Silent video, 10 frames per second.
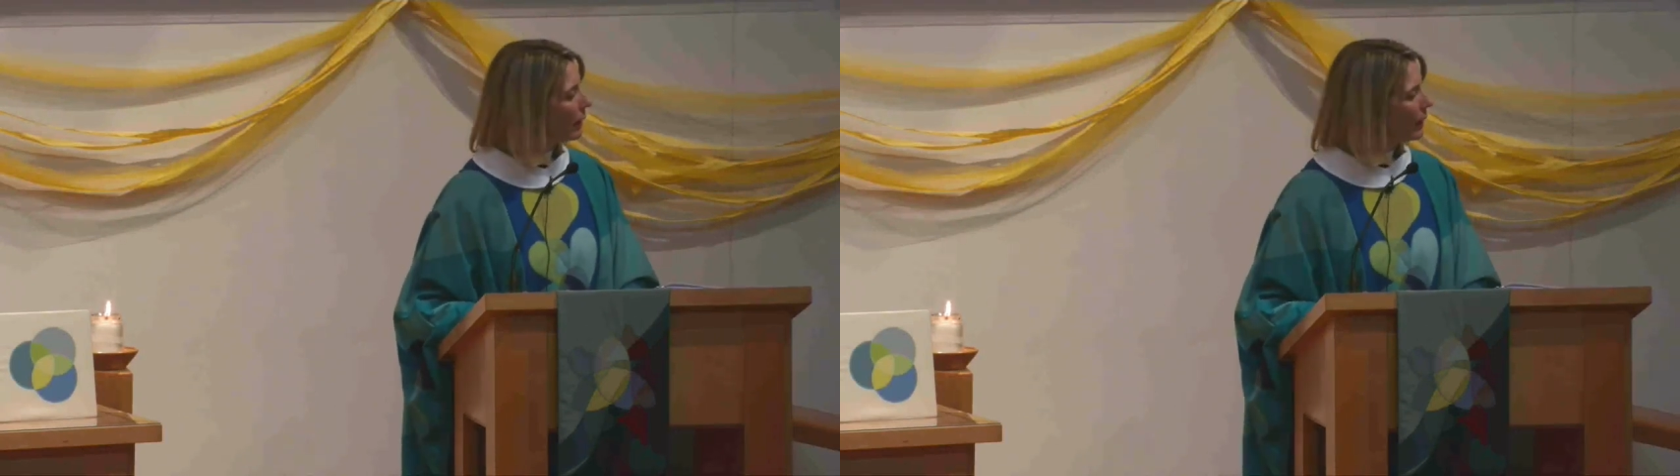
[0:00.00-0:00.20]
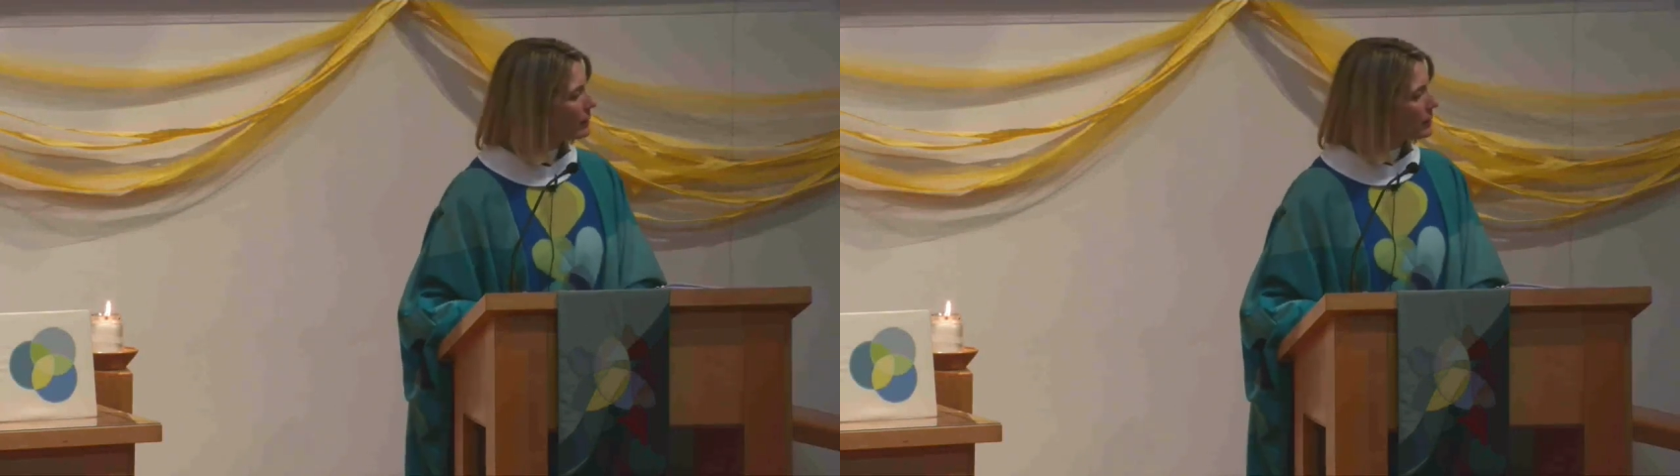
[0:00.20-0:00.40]

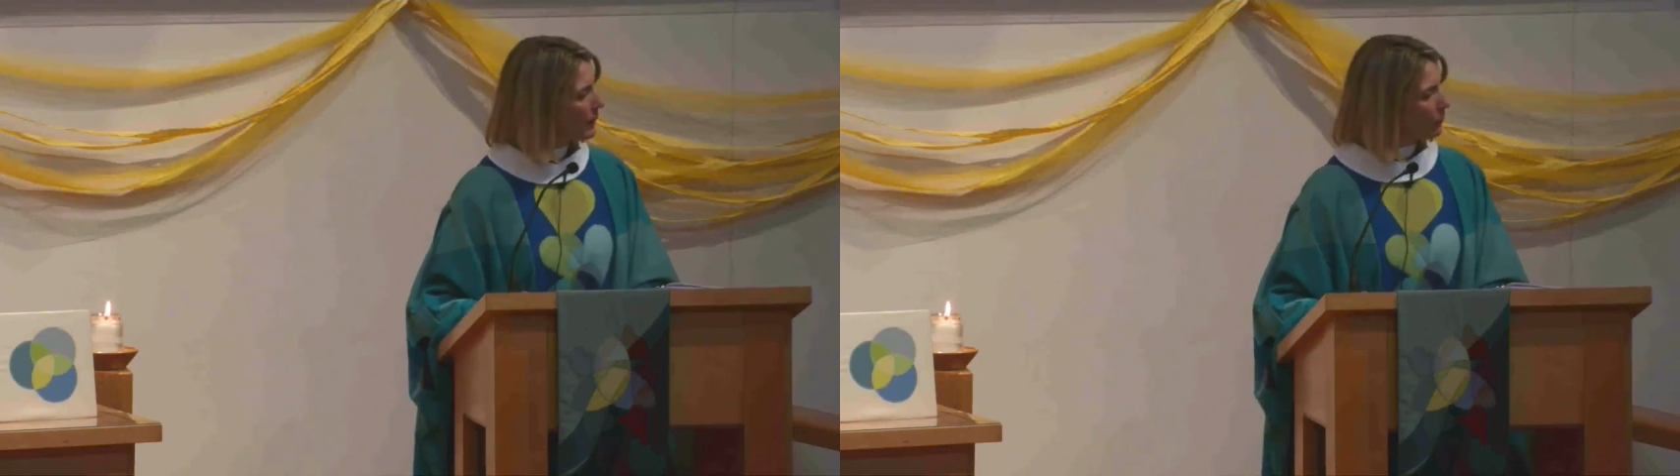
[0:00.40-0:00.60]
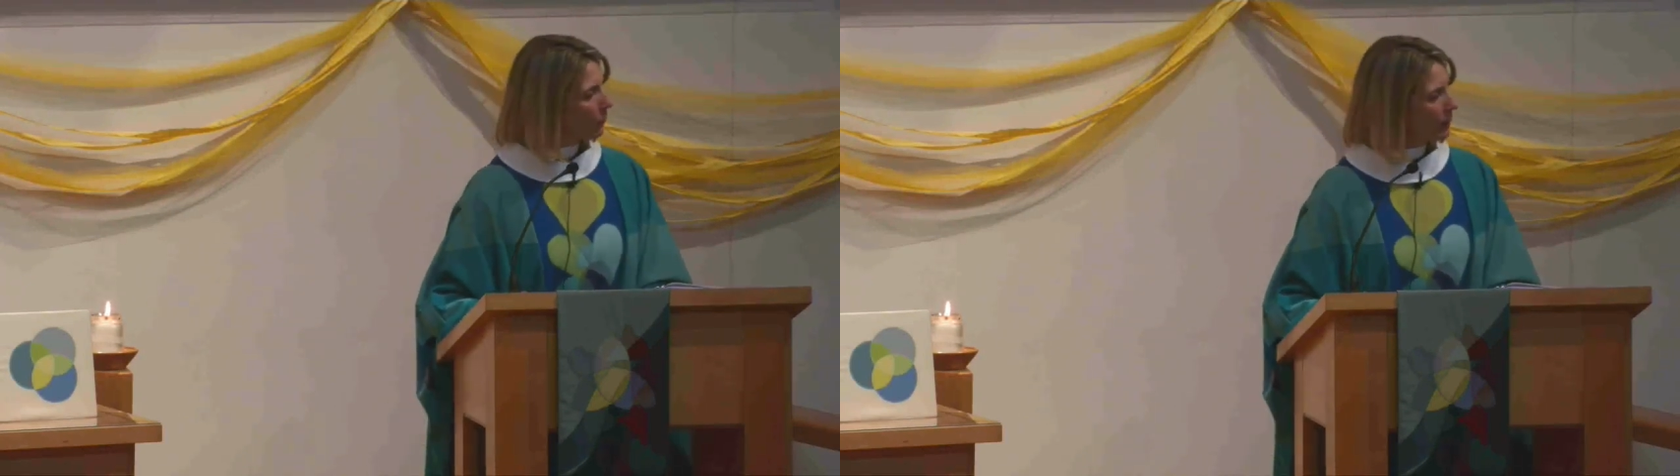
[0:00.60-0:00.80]
I
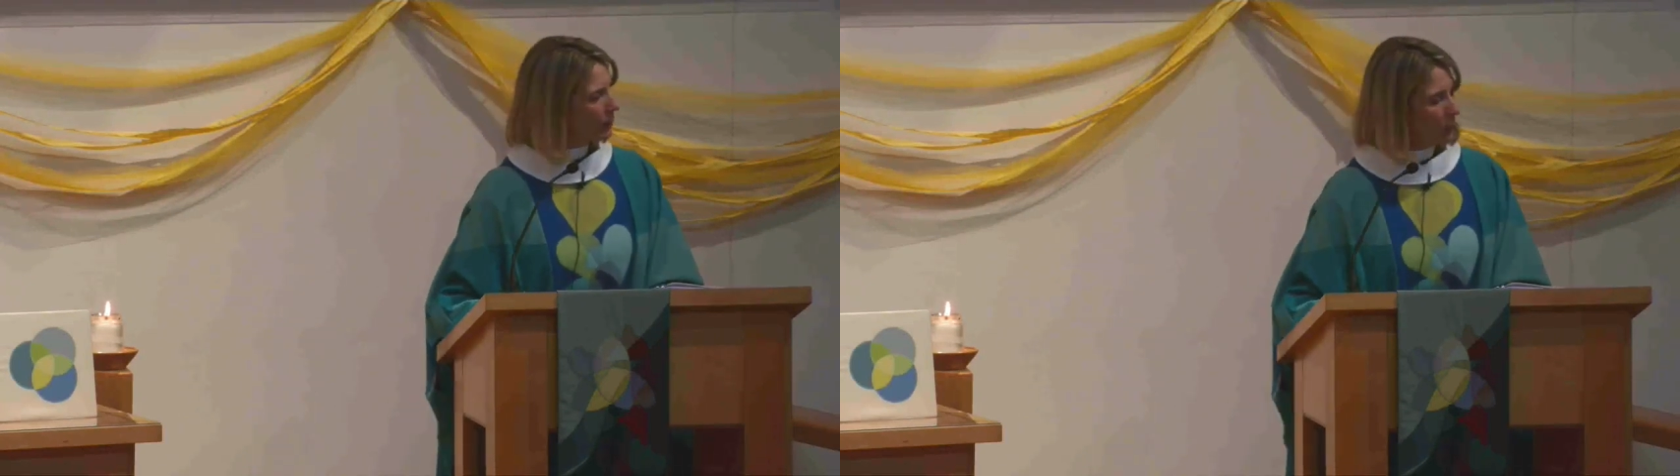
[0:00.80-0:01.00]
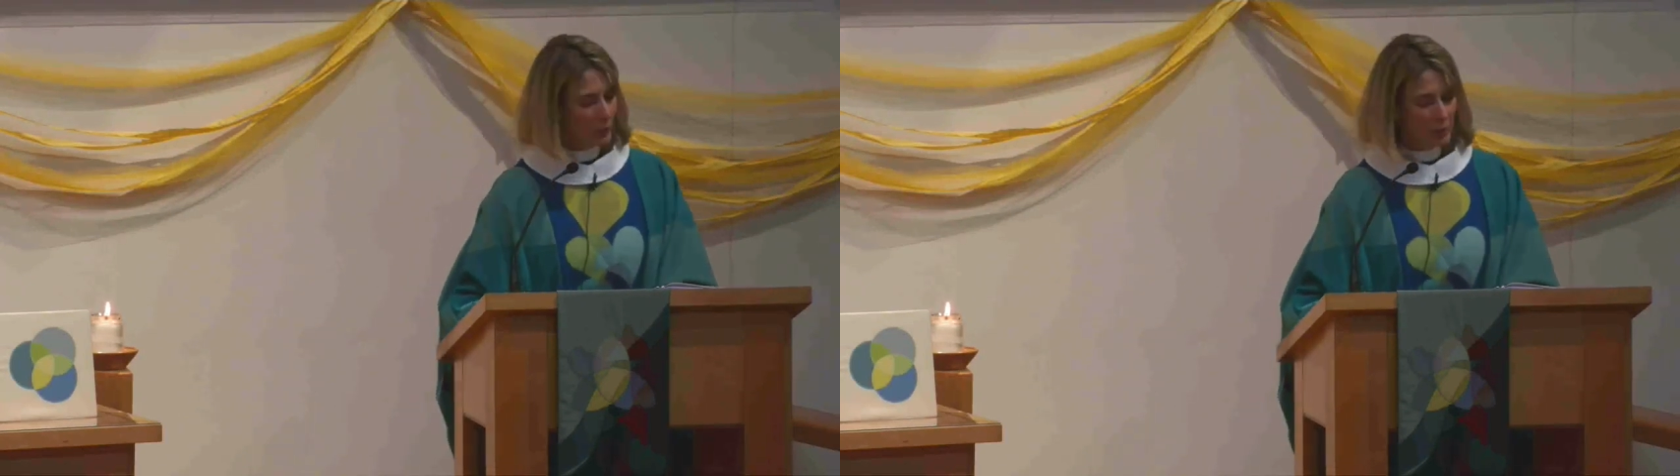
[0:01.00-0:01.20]
spent one
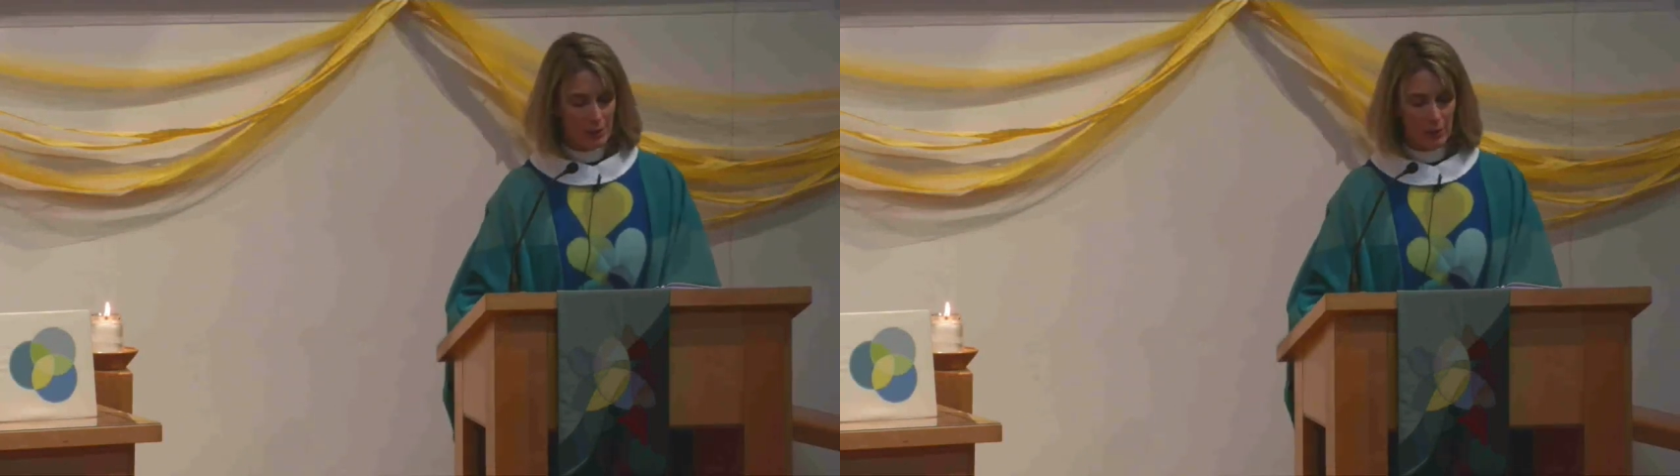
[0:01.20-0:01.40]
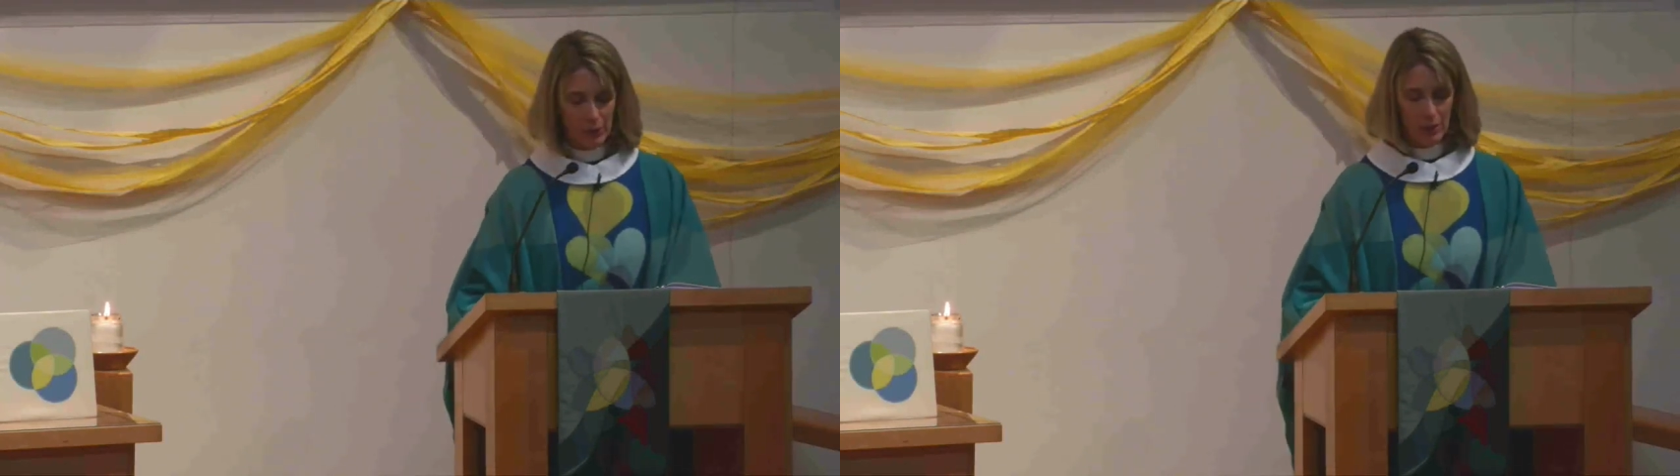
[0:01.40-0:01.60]
whole
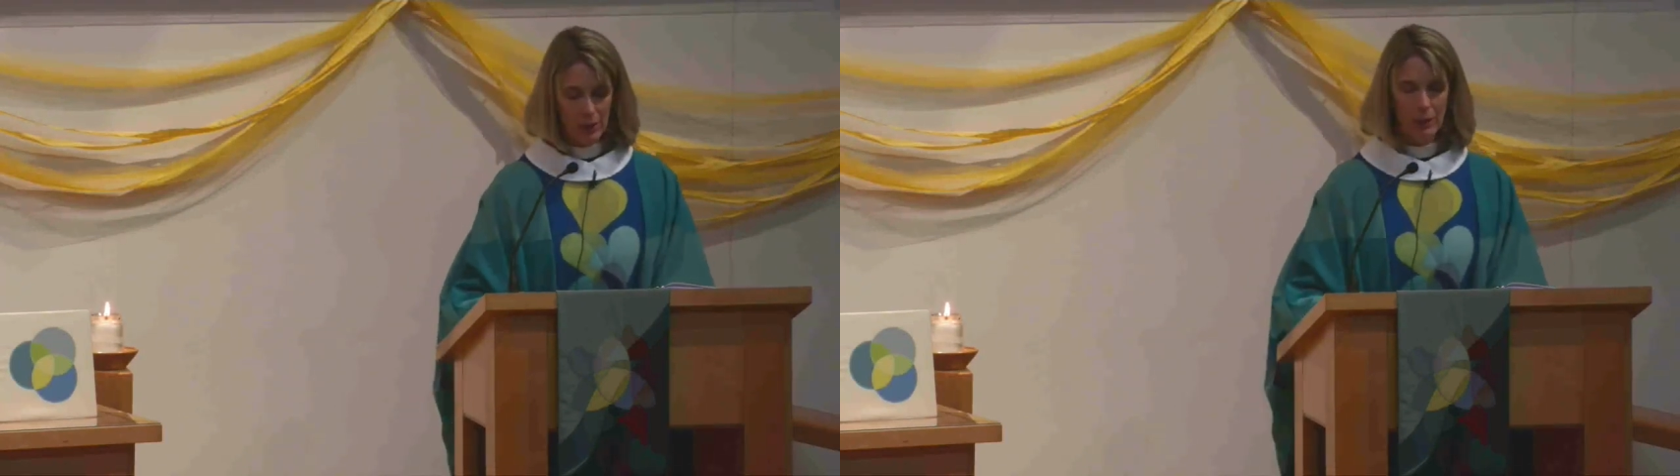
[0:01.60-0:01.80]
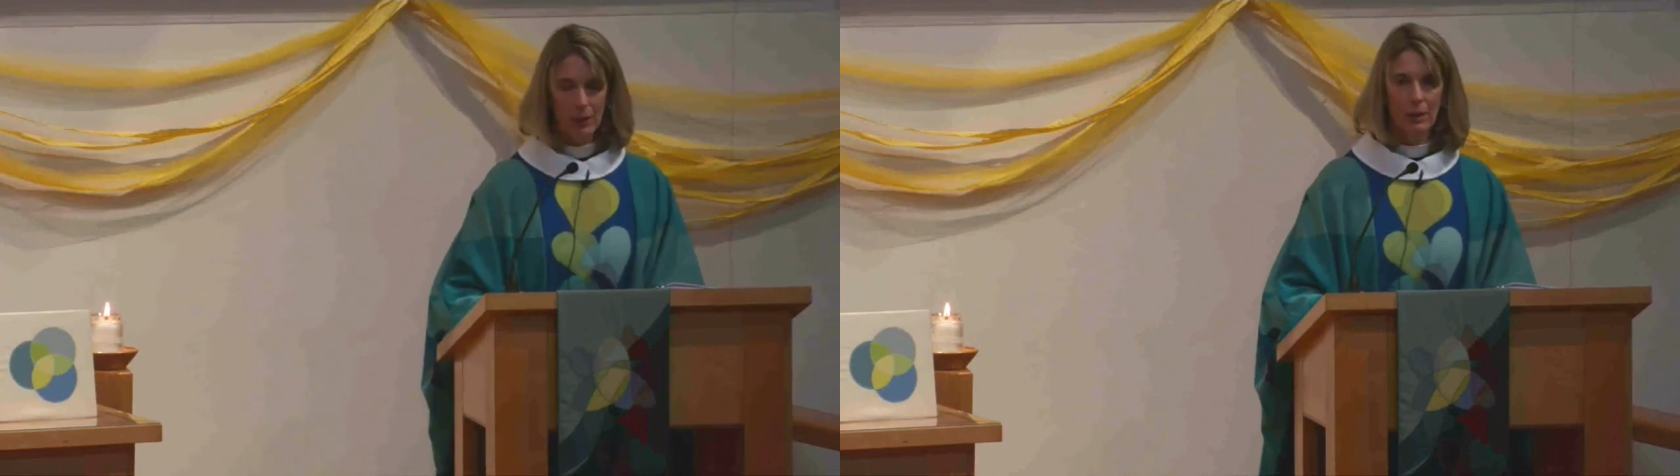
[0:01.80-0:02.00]
summer